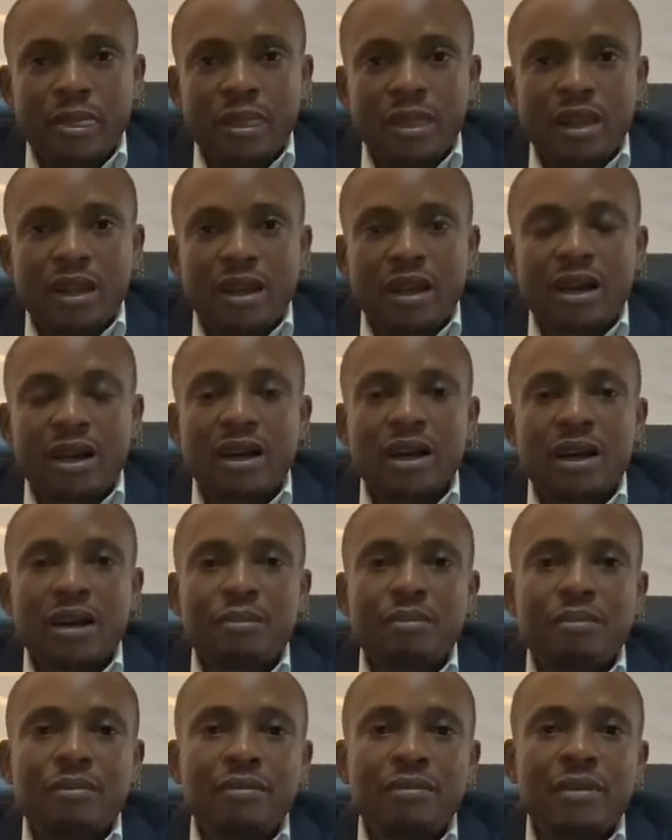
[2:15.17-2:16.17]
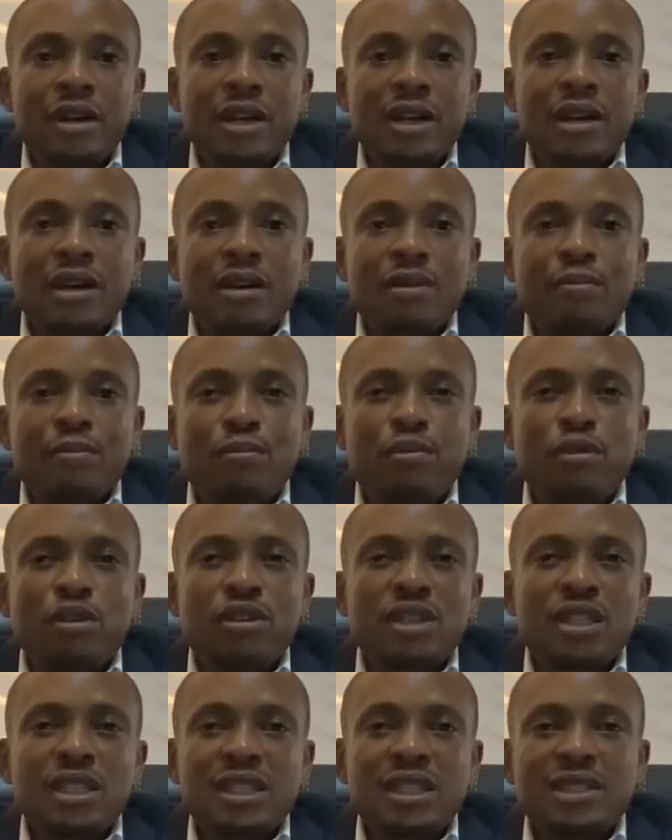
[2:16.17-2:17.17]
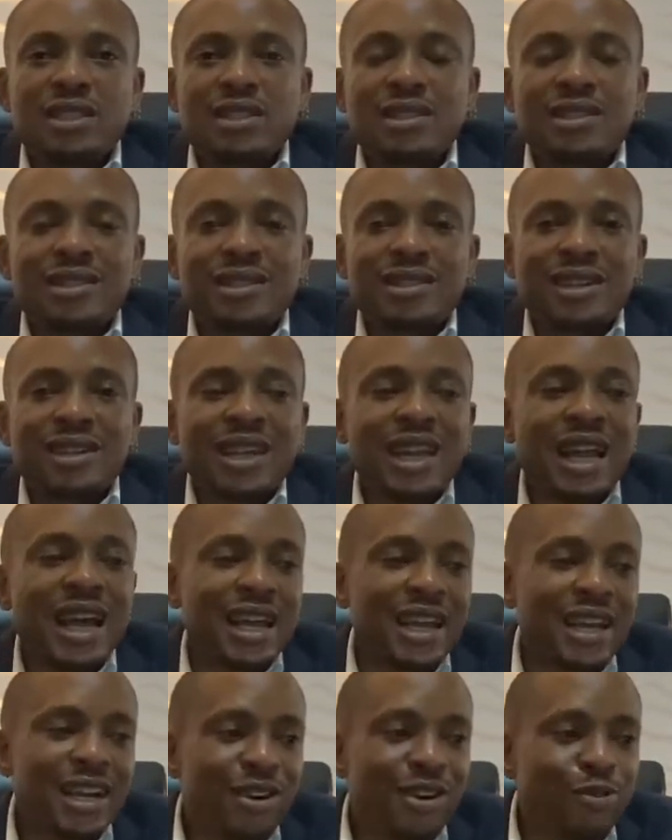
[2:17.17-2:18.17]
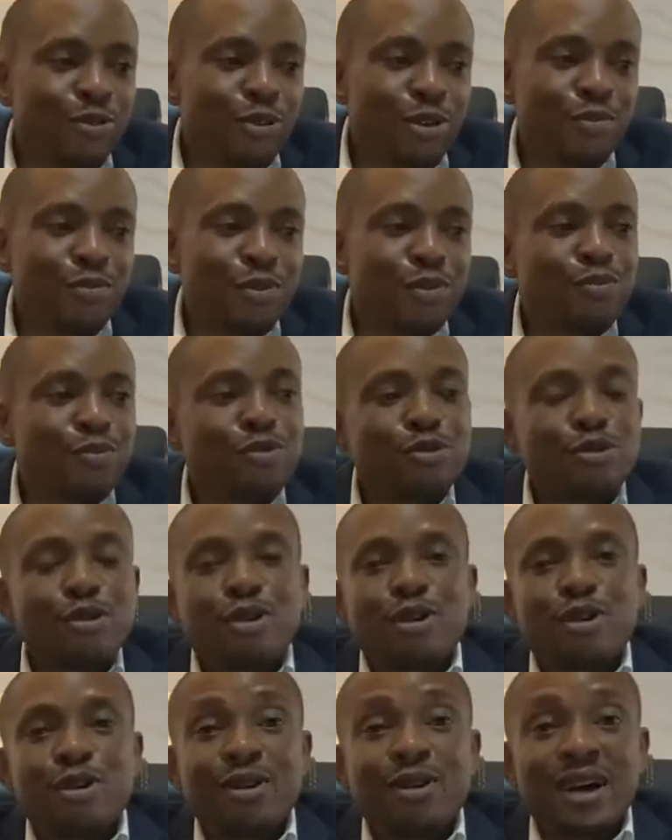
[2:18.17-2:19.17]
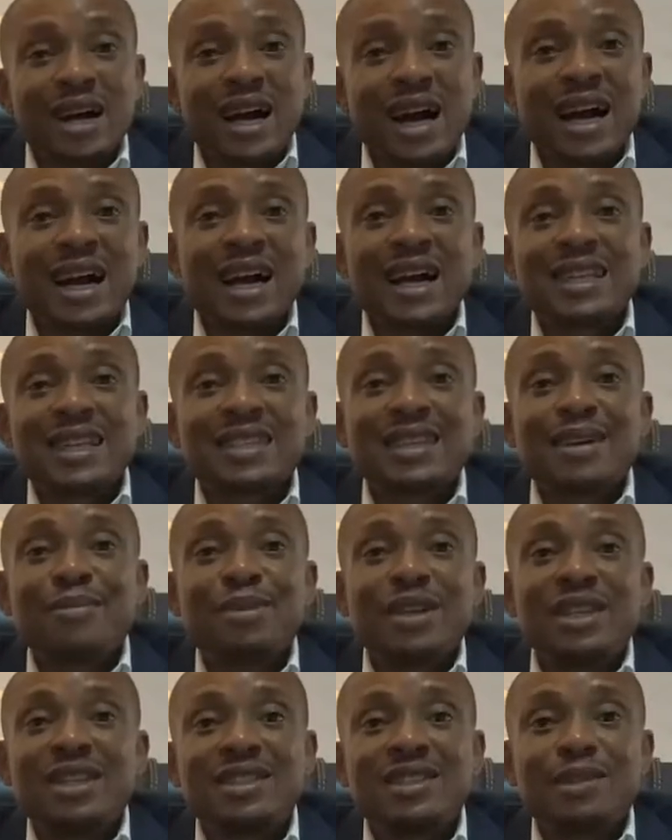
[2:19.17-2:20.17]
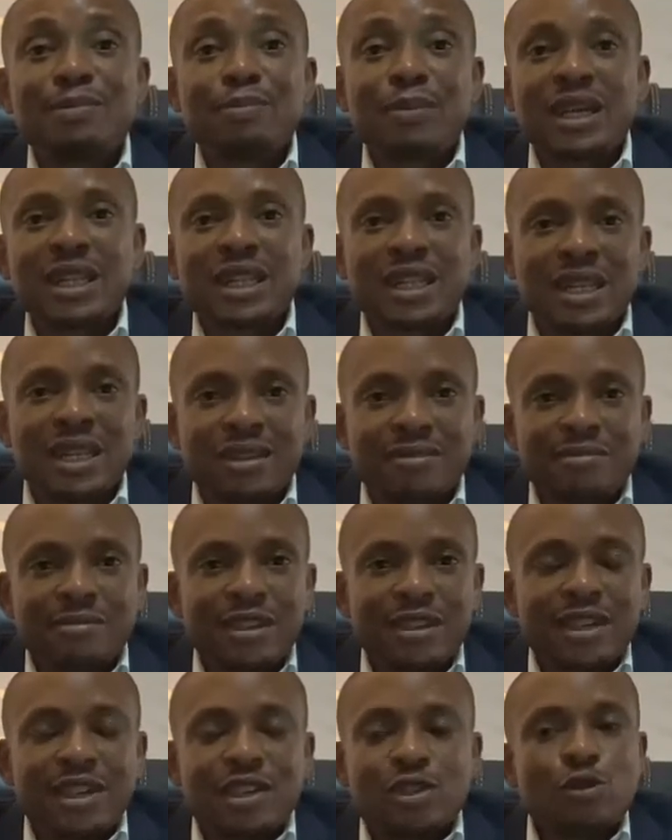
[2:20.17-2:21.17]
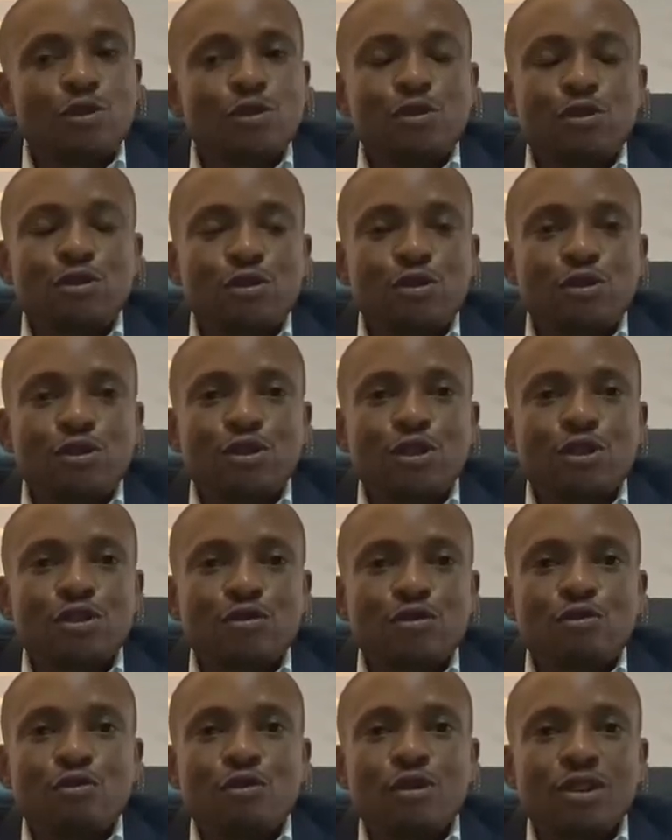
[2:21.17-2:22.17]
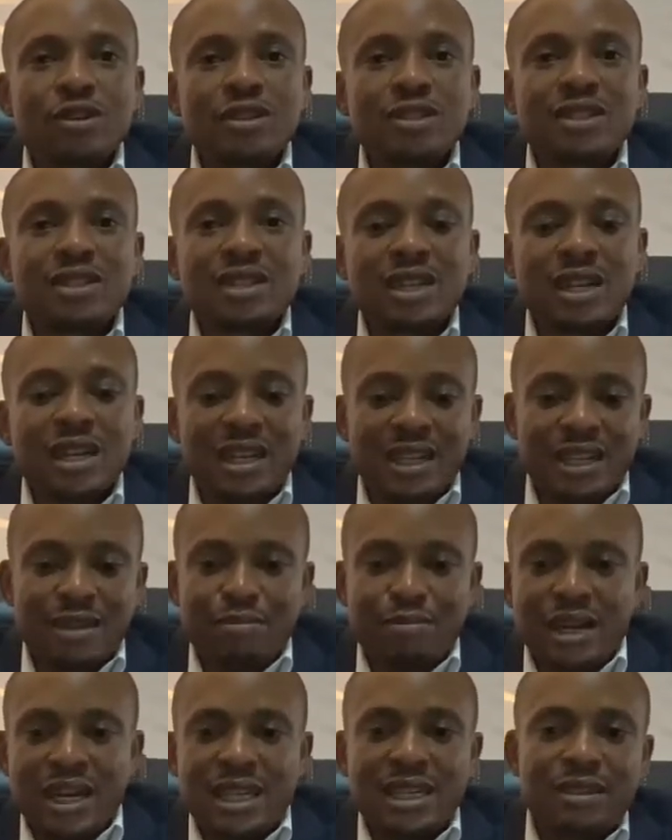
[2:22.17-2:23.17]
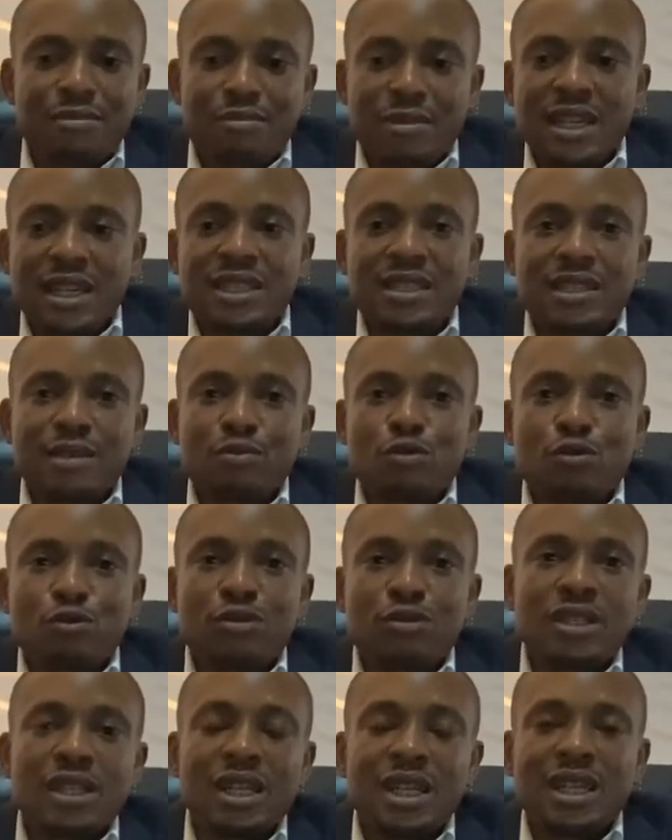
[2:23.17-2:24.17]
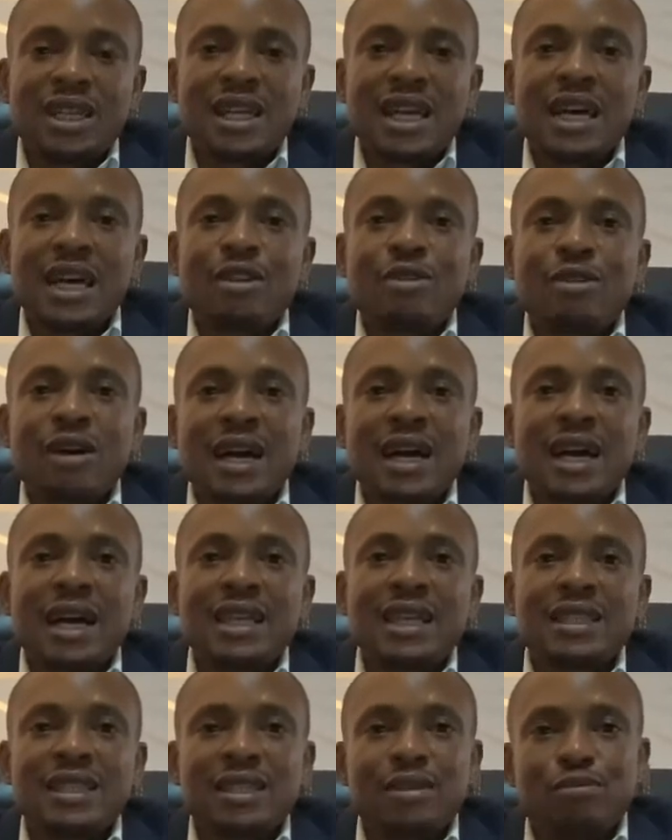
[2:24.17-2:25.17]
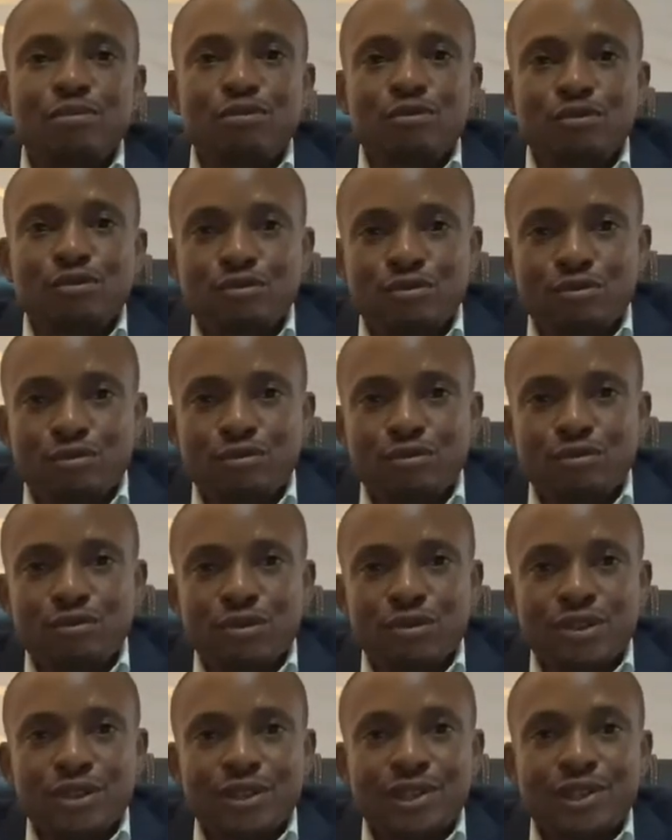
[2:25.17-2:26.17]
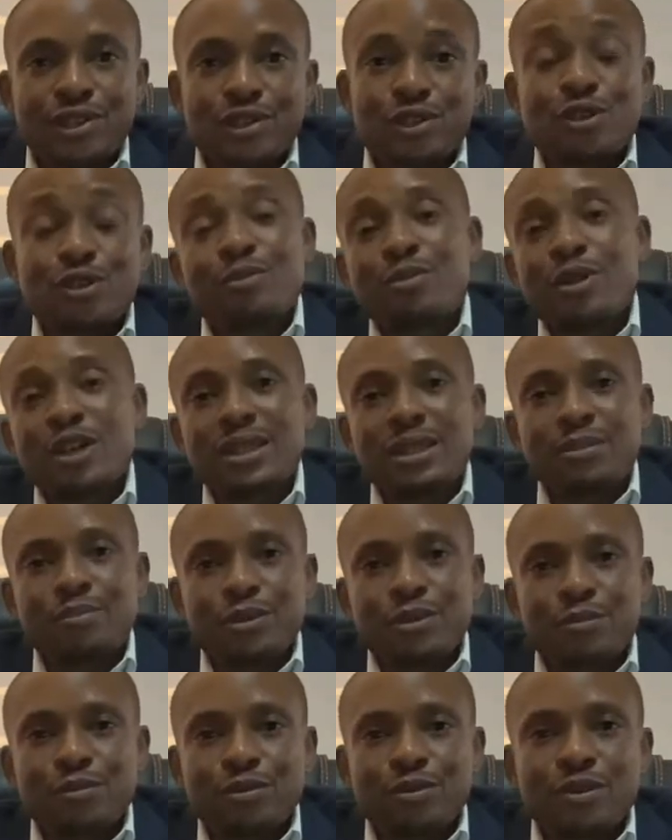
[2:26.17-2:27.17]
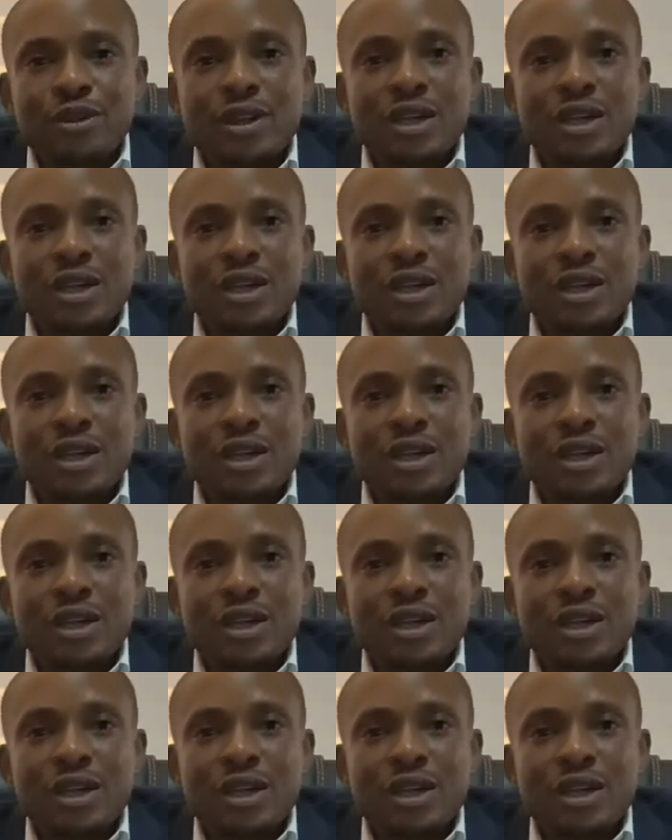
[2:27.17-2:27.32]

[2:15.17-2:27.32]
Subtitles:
Board is like what people call accountability partner. So you don't just want a management team to think they are not accountable to some other people.